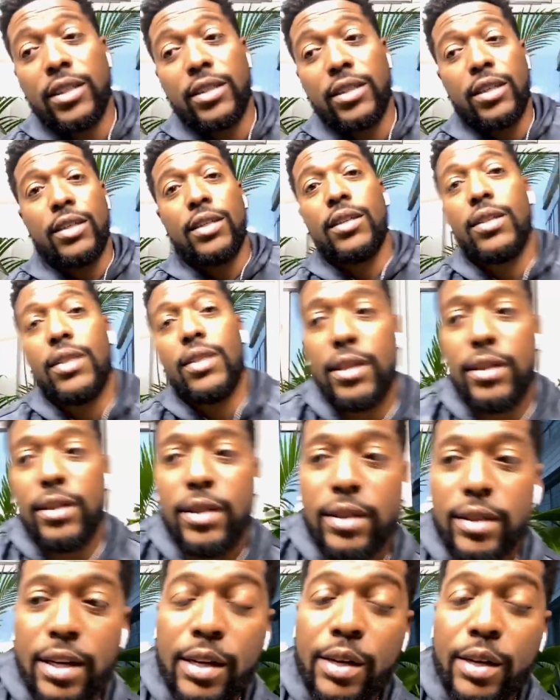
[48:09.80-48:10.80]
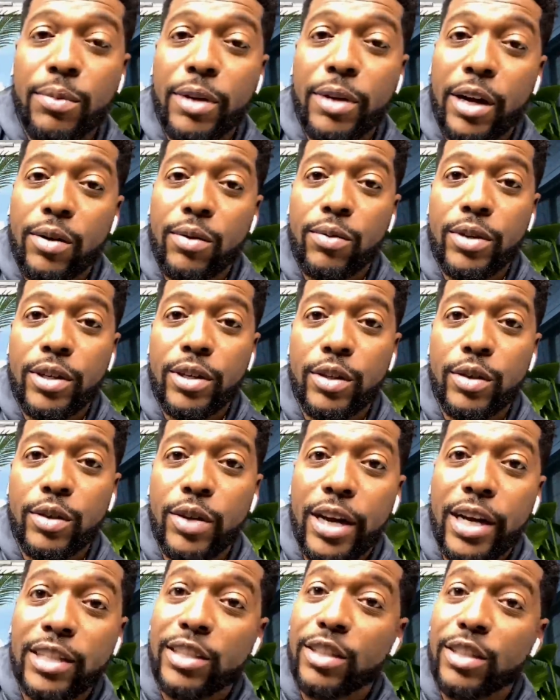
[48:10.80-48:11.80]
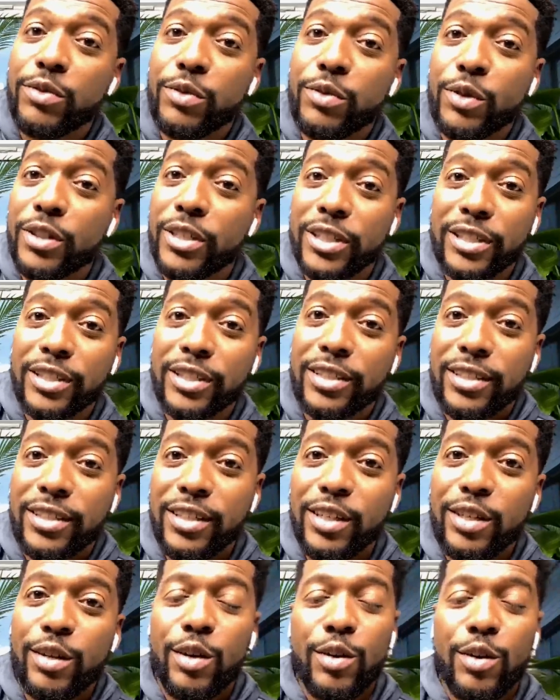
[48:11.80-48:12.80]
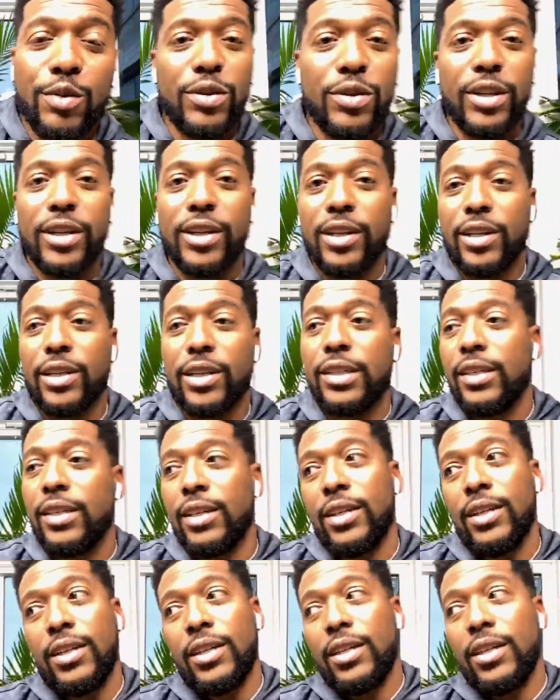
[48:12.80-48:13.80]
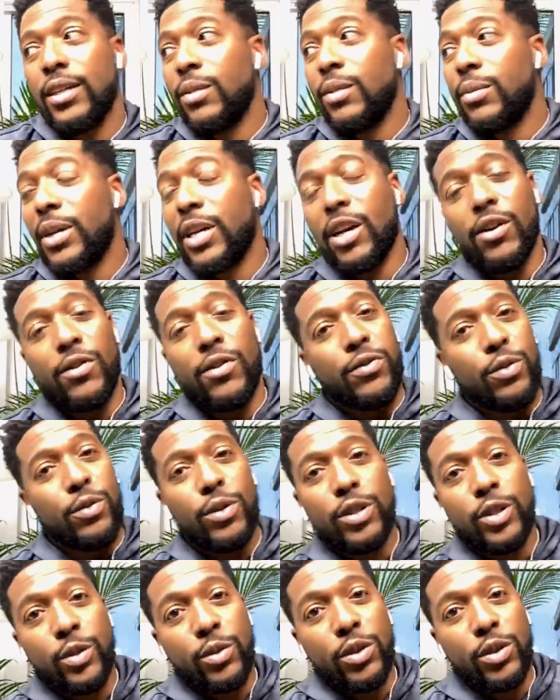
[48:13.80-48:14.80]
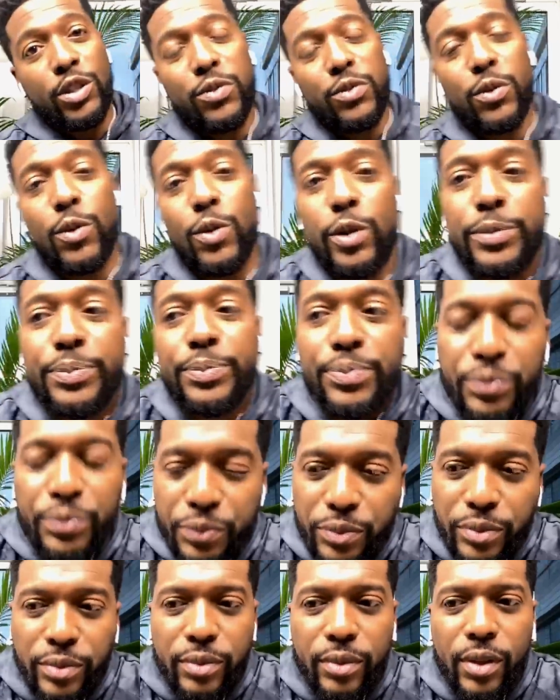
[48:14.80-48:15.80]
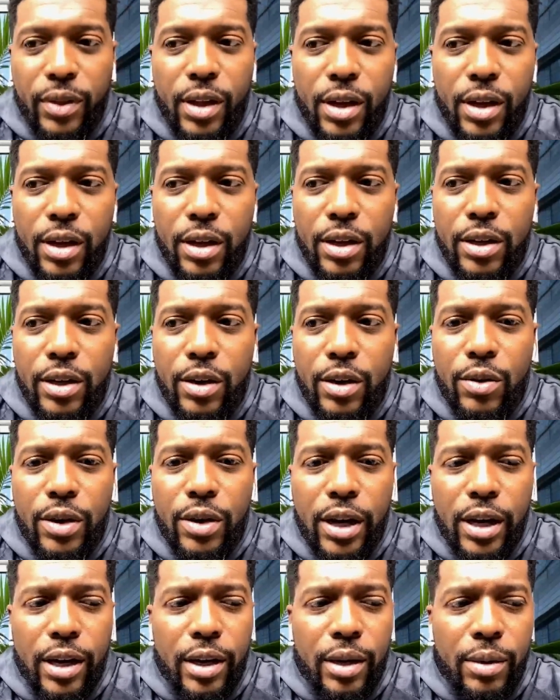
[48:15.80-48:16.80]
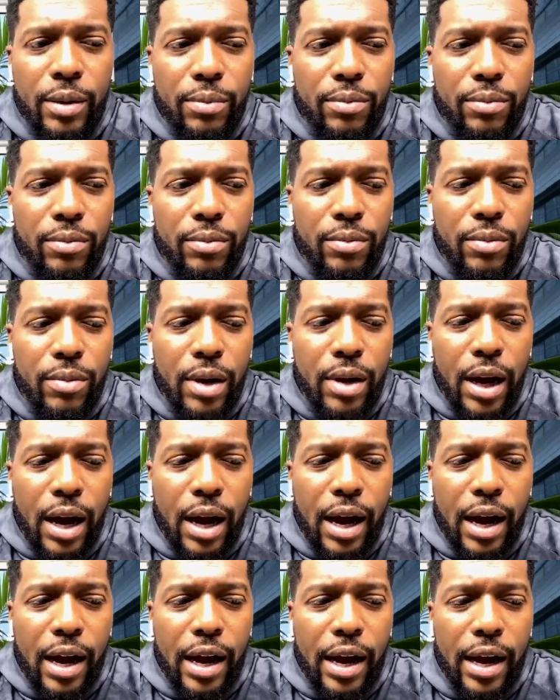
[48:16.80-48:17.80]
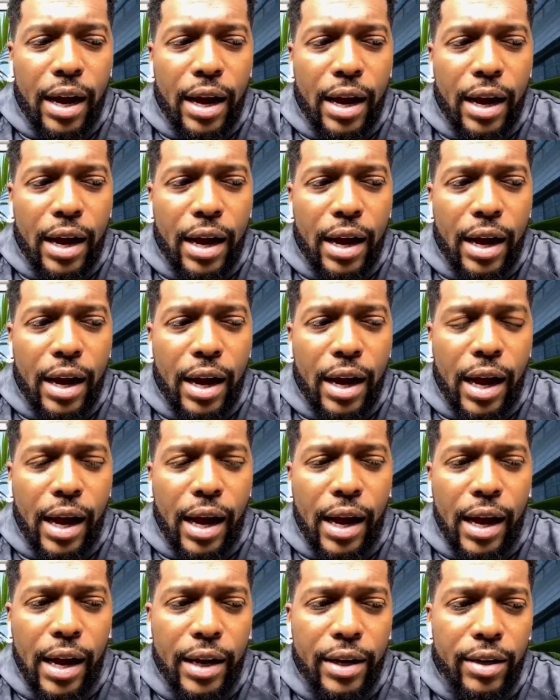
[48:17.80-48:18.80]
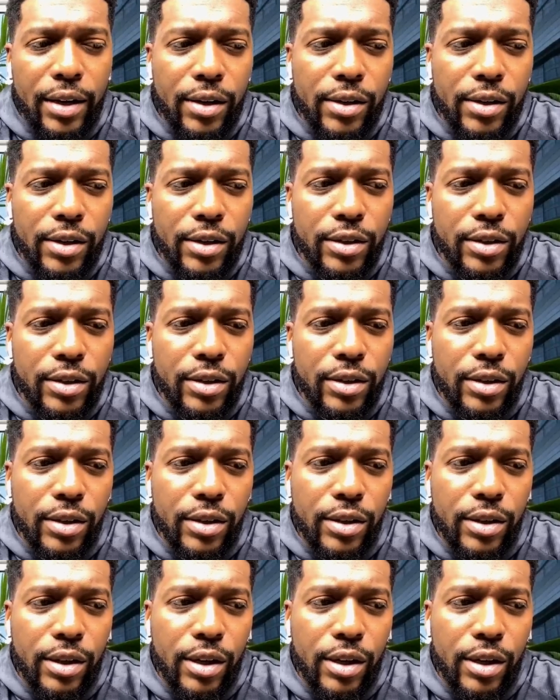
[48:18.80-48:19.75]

that's another thing to think about when you're asking for this. You know, uh, careful what you wish for. Mm-hmm. You know, um, I I had to learn